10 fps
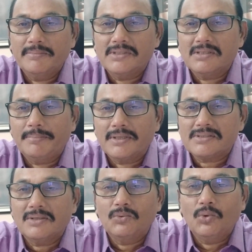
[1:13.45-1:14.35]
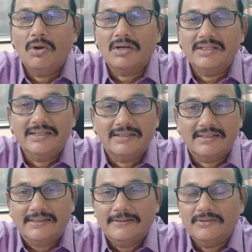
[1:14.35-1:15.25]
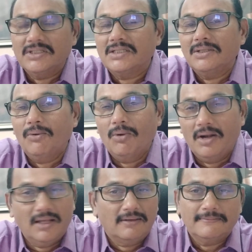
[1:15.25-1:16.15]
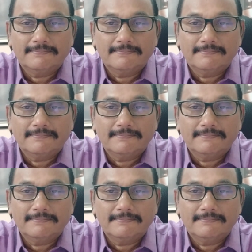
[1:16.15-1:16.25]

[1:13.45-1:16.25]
means the person who got the decree holder.